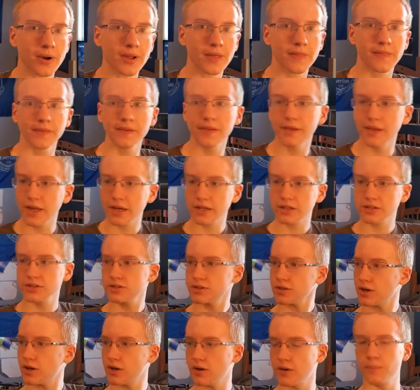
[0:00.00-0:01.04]
in the next
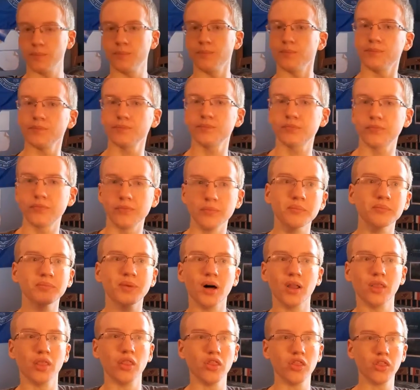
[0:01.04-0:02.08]

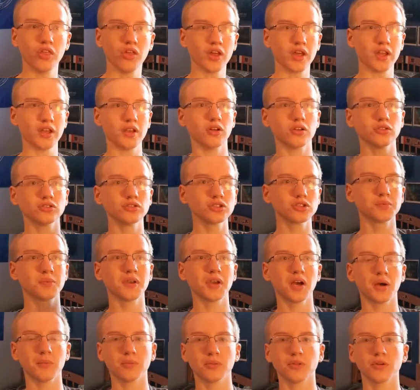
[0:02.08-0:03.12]
month, and I'll just be
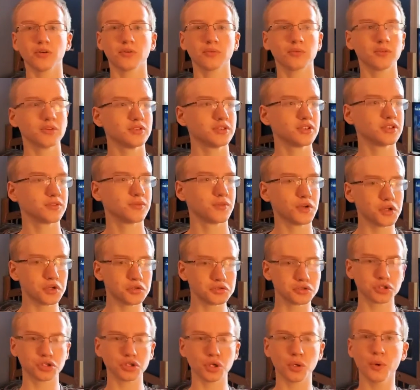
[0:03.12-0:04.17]
uploading one of these videos
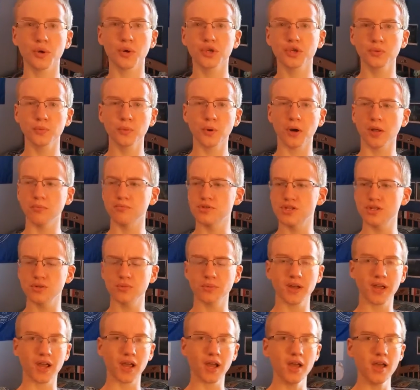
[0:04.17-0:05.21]
showing you what I'm
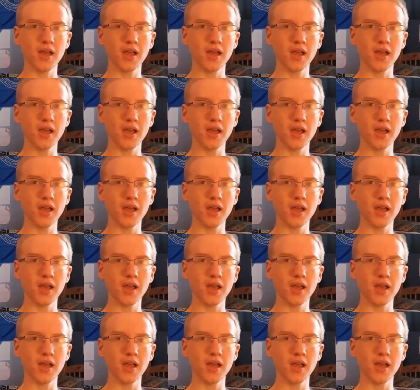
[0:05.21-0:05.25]
doing.